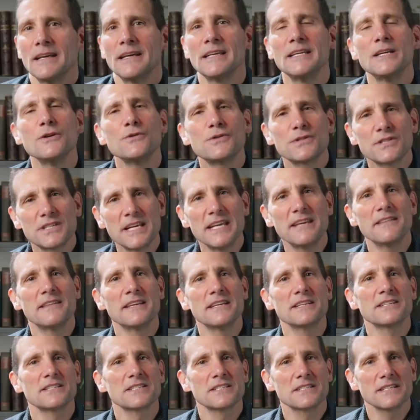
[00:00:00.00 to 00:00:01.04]
You see
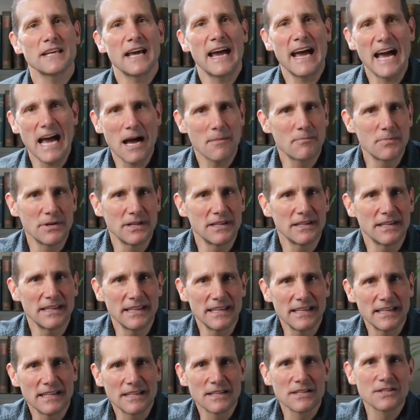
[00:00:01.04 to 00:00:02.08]
this happen
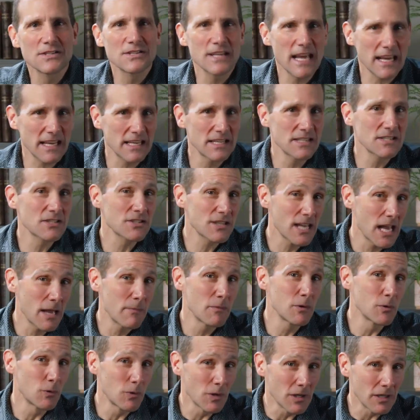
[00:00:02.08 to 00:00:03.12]
in 2
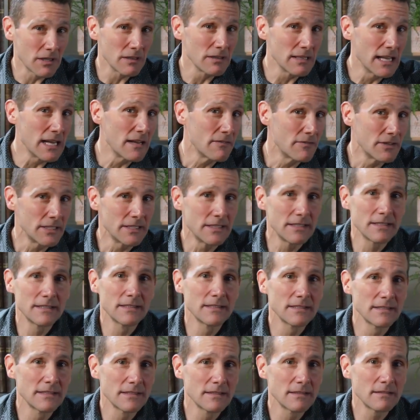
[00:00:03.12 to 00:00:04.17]
Samuel 11.
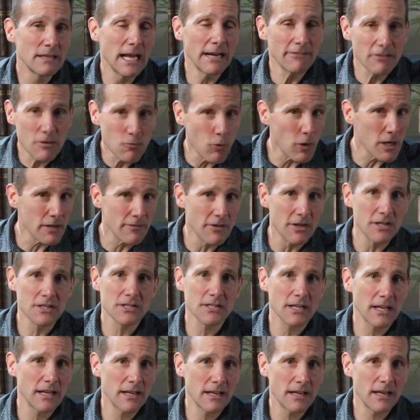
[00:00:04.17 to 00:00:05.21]
Every one of
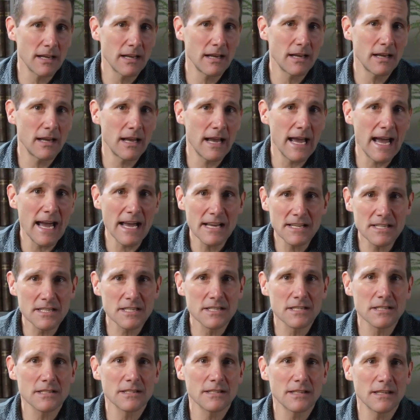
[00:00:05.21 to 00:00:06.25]
us
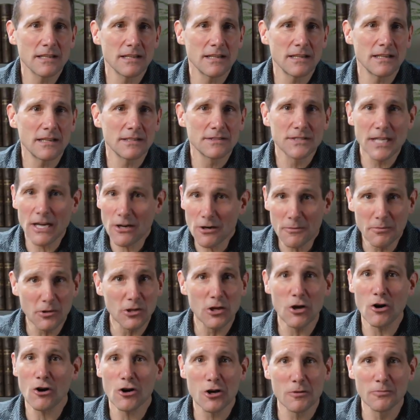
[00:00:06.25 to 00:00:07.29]
has a terrible,
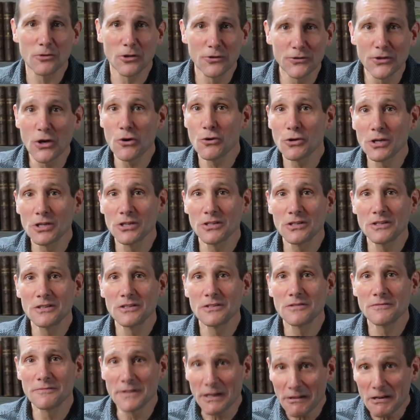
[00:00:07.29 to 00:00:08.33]
horrible, no
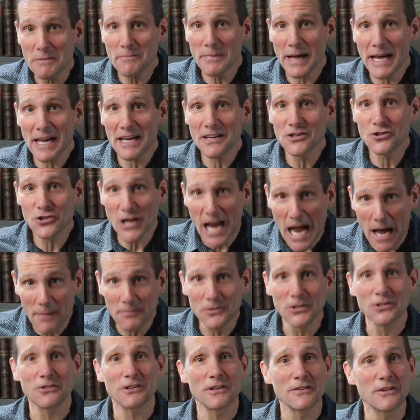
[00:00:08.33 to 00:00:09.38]
good, very bad
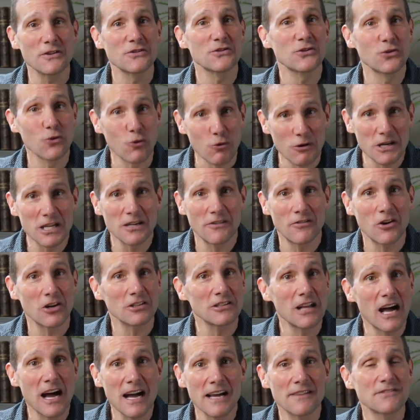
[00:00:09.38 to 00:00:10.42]
chapter in the story of our
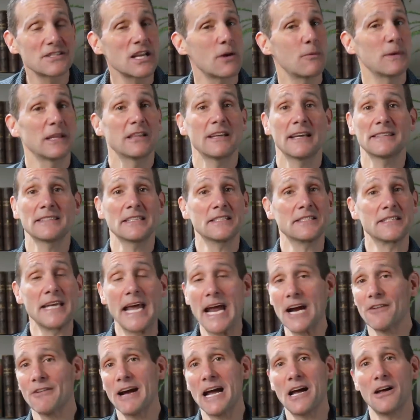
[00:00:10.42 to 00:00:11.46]
lives that we'd like to
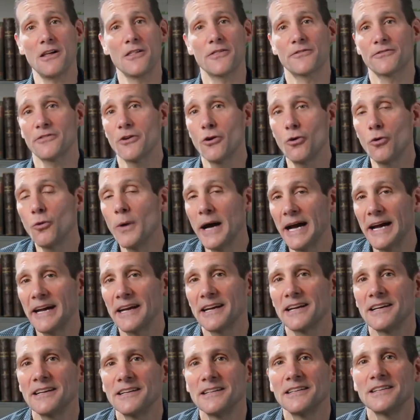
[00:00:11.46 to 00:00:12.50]
tear out and throw away.
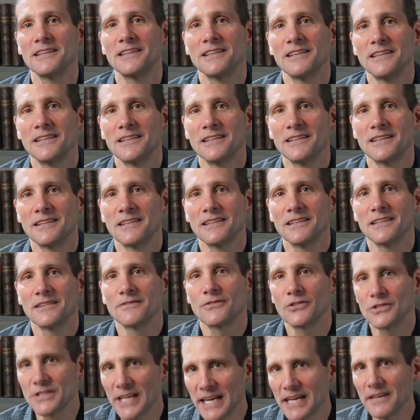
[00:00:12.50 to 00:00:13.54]

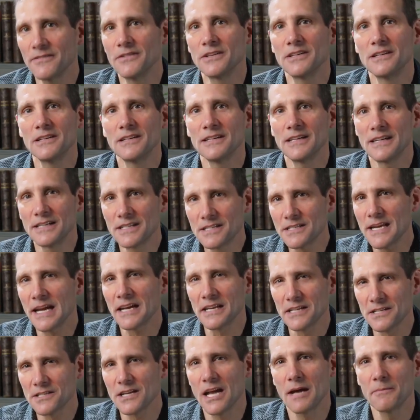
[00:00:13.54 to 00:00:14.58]
For David, it's
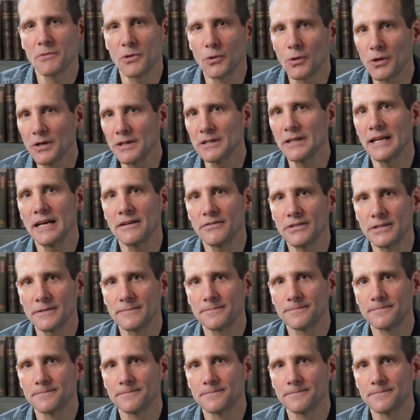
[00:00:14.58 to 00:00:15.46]
2 Samuel 11.